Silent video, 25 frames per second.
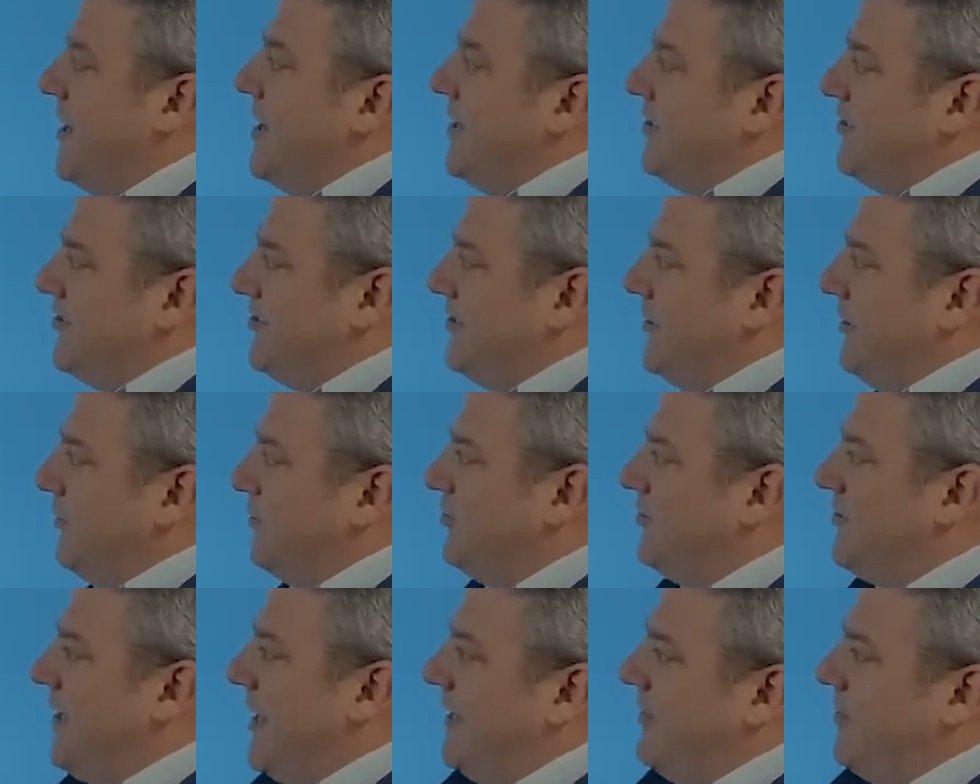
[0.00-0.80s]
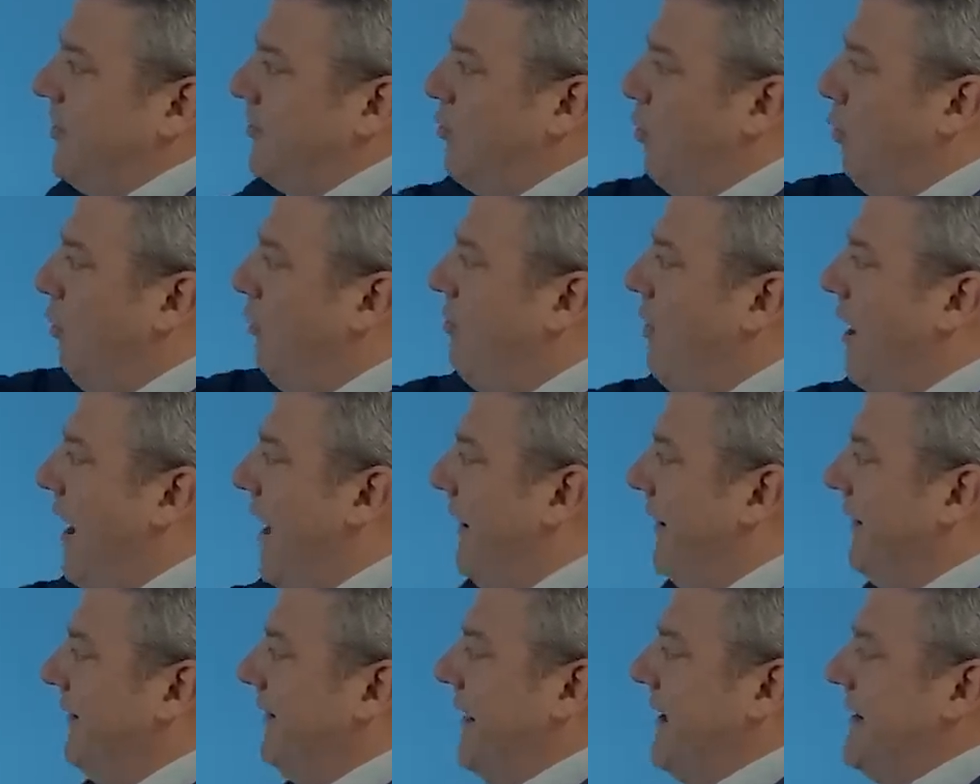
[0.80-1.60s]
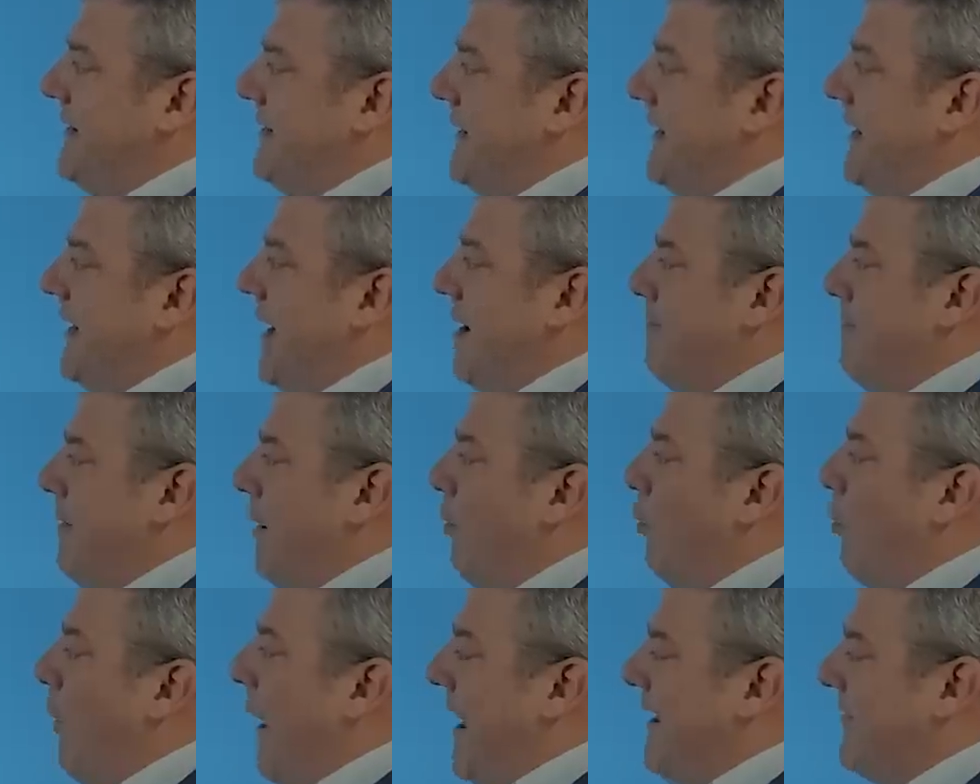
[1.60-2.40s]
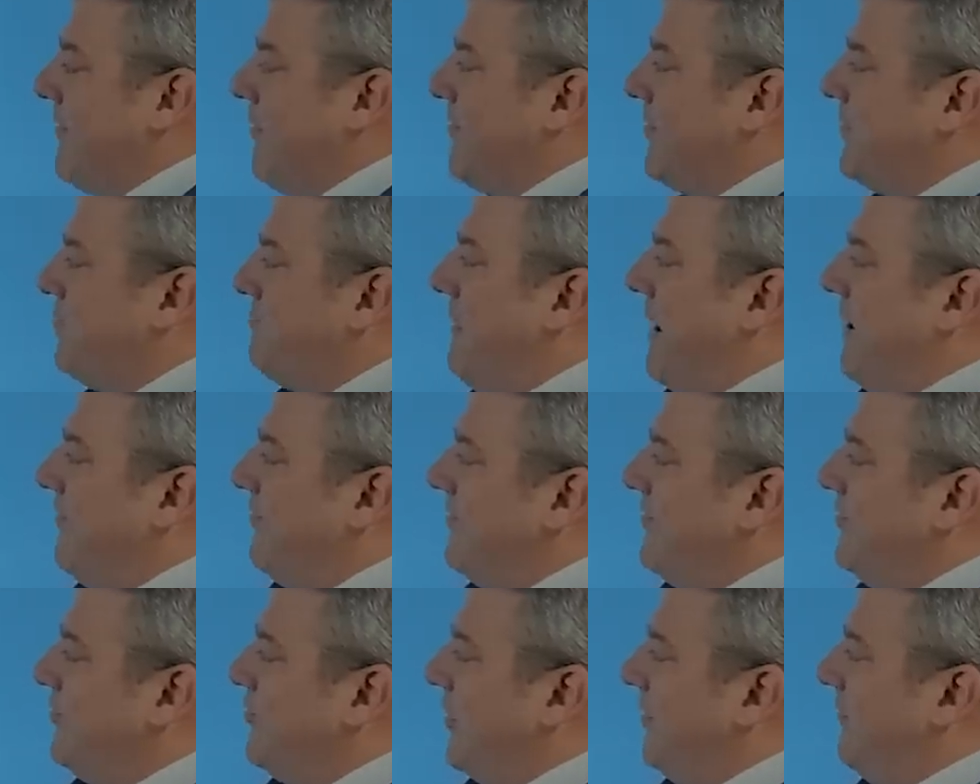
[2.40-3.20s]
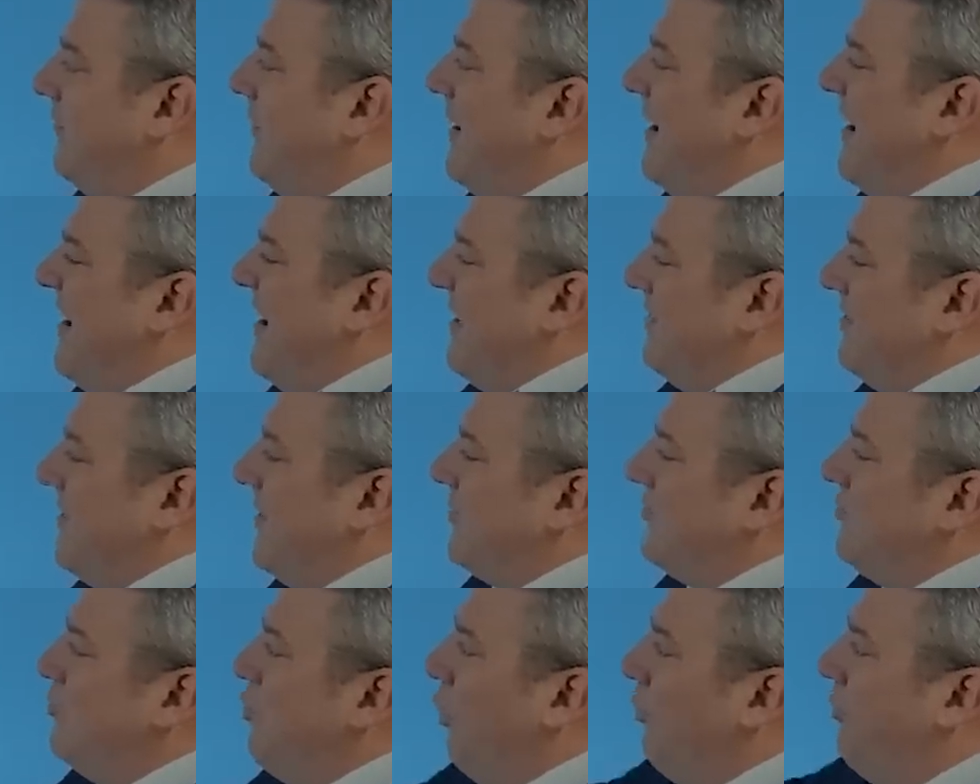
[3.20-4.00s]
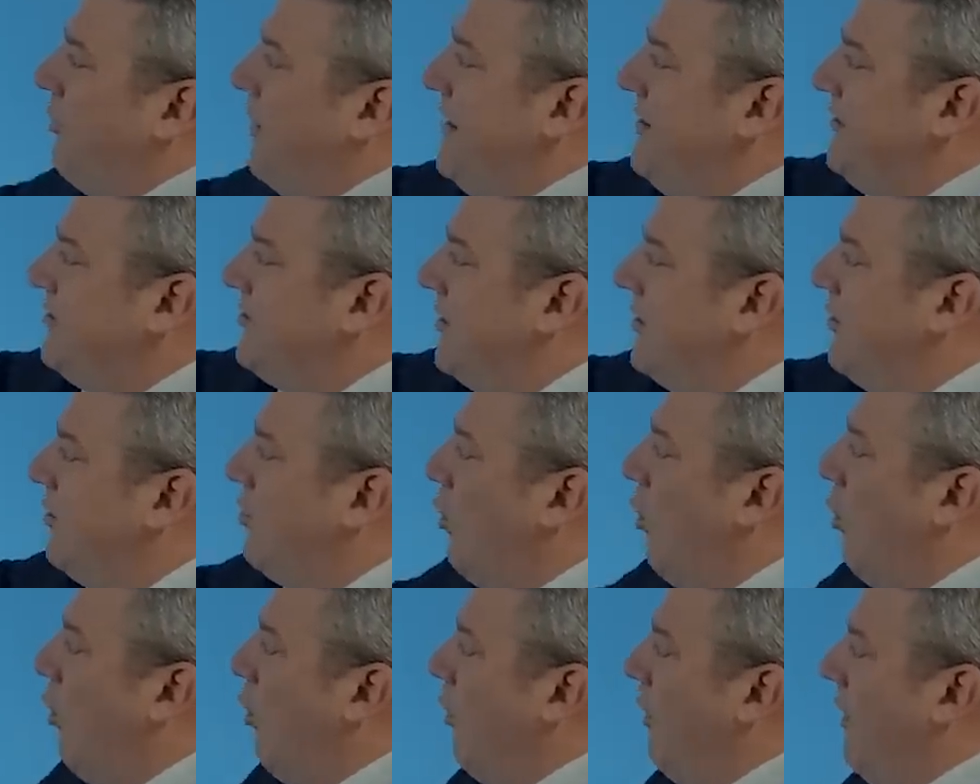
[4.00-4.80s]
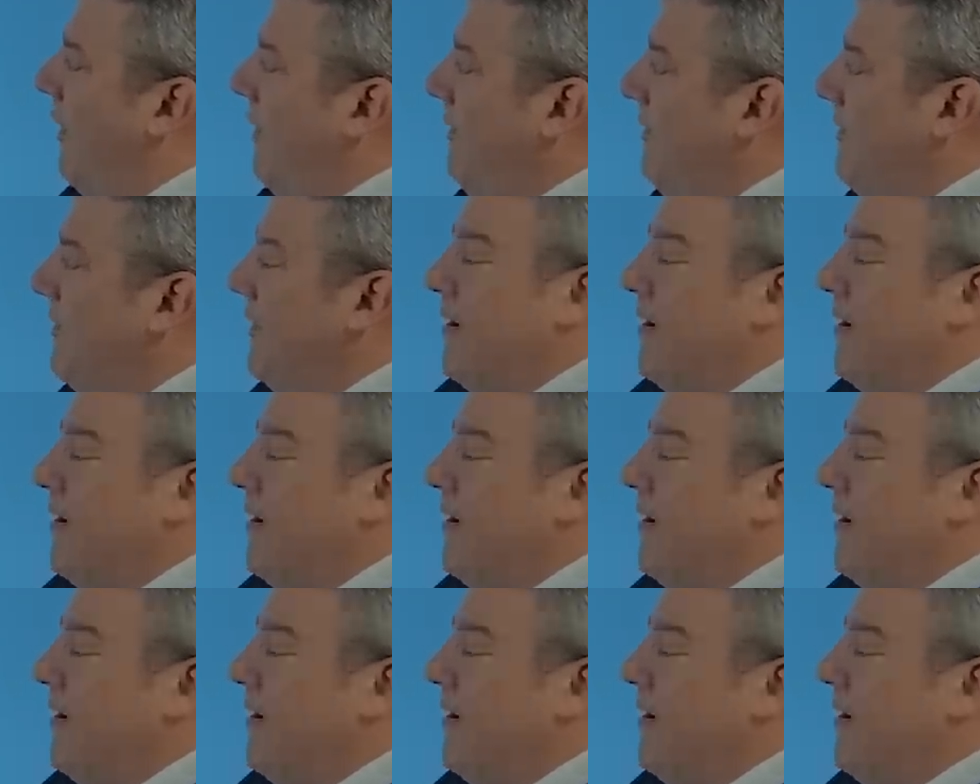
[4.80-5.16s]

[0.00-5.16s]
Still seeing the North Island leaning a bit wetter, especially sort of this northeastern corner,